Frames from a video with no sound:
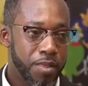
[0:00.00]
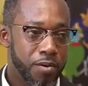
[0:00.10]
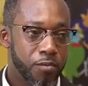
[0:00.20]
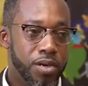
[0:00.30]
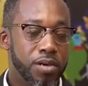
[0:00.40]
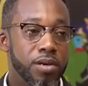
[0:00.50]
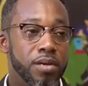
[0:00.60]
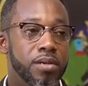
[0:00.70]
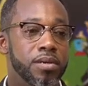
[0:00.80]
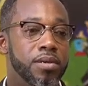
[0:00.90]
We
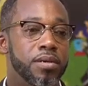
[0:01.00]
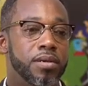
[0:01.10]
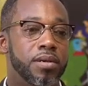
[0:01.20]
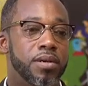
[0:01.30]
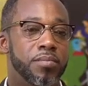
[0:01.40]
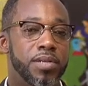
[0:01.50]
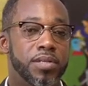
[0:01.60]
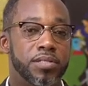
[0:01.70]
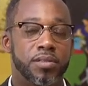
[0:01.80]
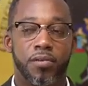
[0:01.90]
heard the
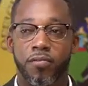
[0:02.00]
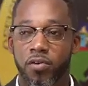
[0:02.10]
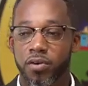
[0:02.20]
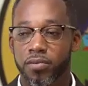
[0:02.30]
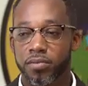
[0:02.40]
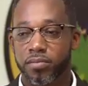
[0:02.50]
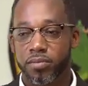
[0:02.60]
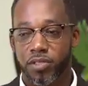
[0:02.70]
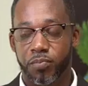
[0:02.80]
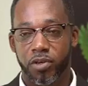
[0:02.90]
Minister for
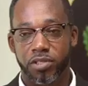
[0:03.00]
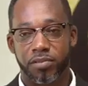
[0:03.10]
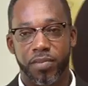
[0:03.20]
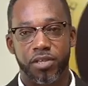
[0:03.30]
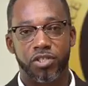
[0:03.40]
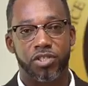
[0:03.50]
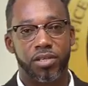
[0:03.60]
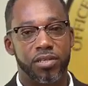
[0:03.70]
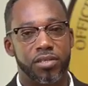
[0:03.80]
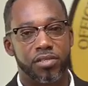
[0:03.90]
Sports
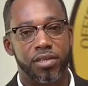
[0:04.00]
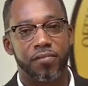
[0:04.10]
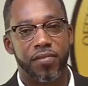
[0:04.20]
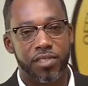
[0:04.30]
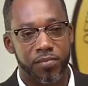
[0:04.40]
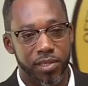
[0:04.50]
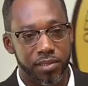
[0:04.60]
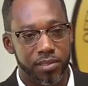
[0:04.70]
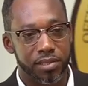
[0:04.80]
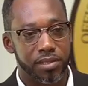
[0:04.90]
mention his
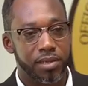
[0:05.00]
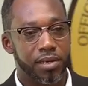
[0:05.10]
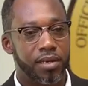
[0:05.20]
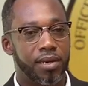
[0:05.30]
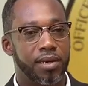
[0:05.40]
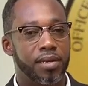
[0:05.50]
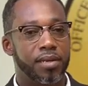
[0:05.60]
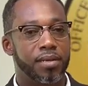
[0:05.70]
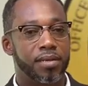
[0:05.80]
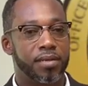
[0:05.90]
investments
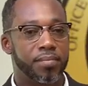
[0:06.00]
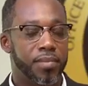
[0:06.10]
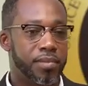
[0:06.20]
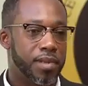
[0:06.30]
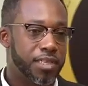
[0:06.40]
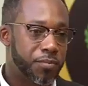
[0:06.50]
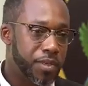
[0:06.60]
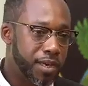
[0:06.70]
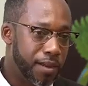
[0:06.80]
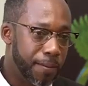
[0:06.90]
in
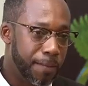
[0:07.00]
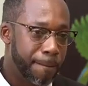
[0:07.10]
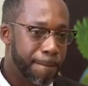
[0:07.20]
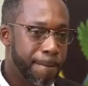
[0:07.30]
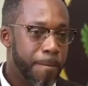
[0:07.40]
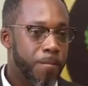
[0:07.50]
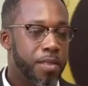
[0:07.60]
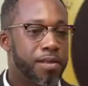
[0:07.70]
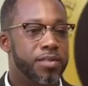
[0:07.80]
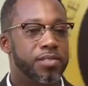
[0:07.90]
SPL.
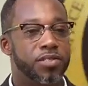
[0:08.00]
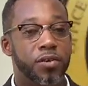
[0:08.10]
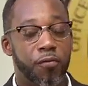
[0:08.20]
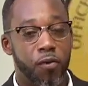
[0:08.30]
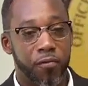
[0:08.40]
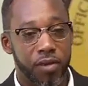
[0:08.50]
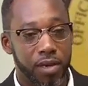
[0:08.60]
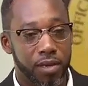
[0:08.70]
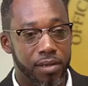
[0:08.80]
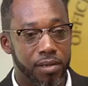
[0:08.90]
This is the 4th
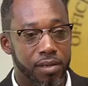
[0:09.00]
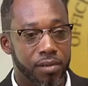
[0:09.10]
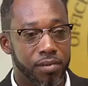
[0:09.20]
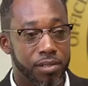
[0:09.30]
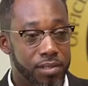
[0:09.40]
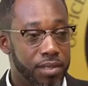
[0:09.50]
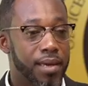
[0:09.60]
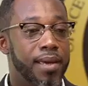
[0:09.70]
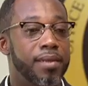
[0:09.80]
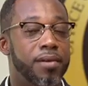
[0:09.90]
year. This is the
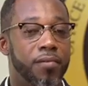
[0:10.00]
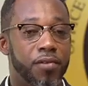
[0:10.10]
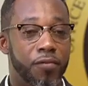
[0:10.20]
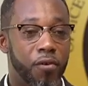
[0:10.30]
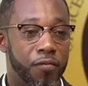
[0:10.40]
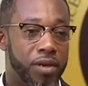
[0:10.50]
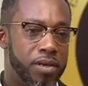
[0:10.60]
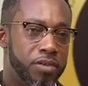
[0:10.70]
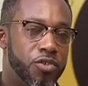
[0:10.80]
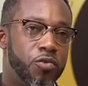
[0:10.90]
ending of the 4th year.
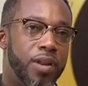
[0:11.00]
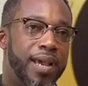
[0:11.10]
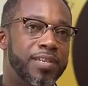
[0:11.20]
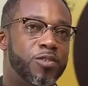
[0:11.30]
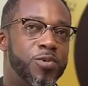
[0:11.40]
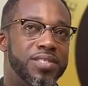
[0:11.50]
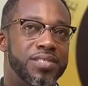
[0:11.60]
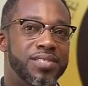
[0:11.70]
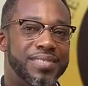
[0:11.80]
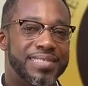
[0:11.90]
July
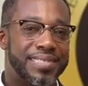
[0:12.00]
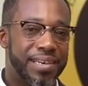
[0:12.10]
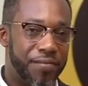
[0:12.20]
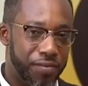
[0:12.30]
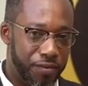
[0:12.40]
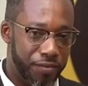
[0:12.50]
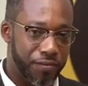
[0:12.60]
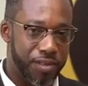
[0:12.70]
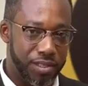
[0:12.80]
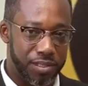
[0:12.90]
27th
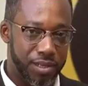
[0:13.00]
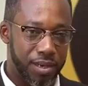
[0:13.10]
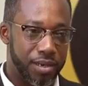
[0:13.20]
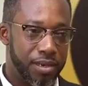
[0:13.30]
this year